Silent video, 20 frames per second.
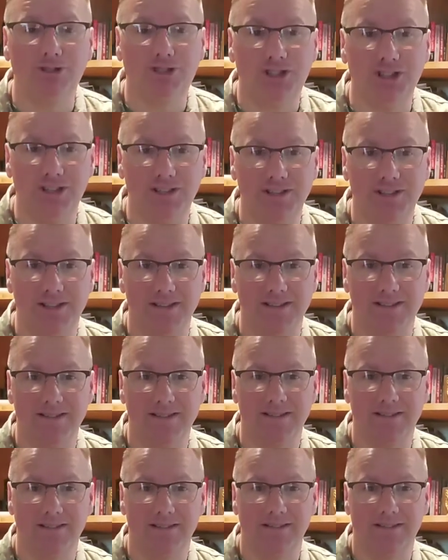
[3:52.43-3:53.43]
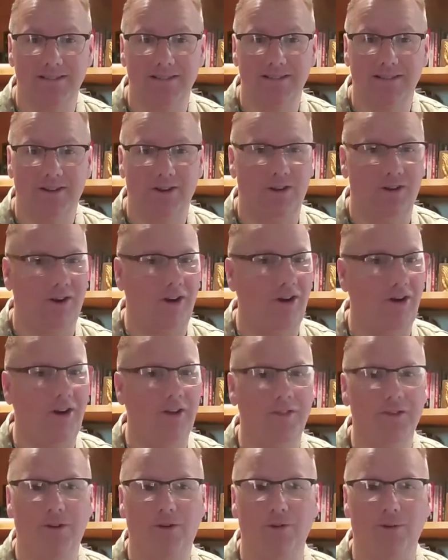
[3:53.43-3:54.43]
Jesus, all
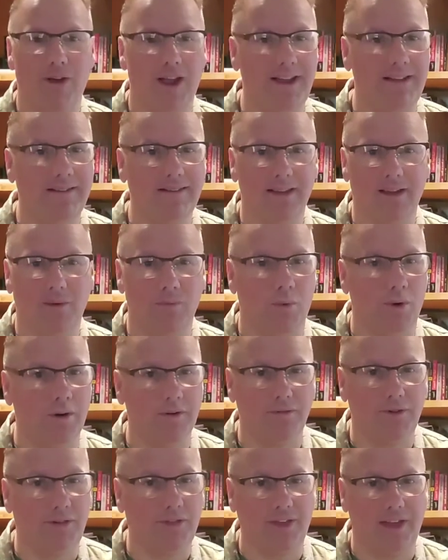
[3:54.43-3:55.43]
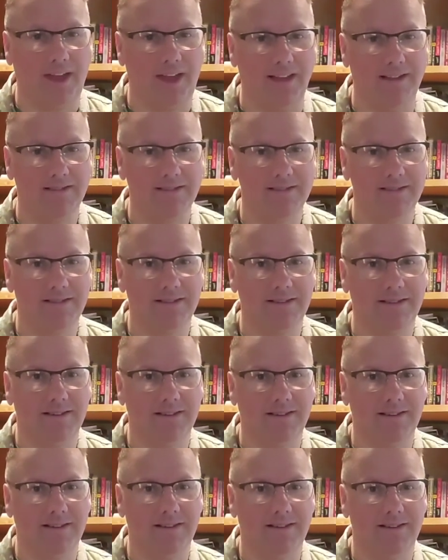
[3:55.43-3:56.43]
the great and wonderful things,
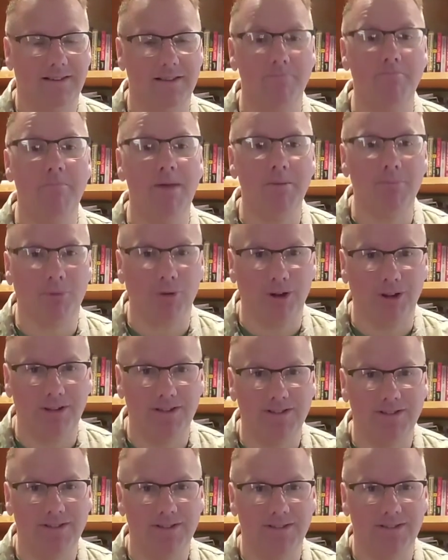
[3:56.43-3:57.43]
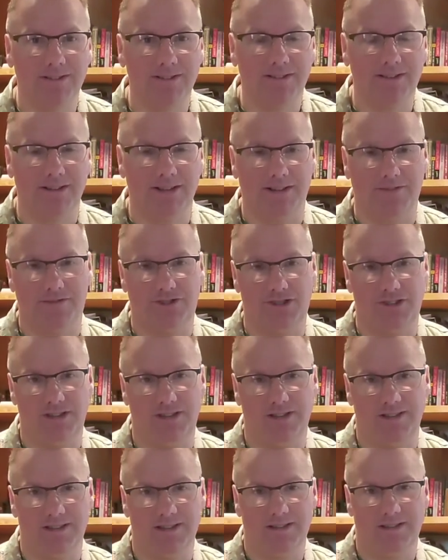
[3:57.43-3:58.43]
the memories of
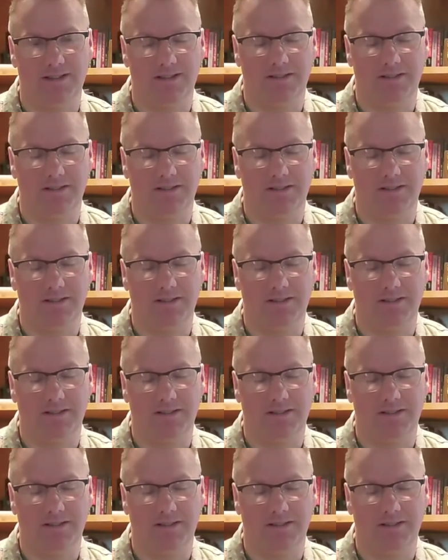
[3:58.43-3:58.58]
Jesus.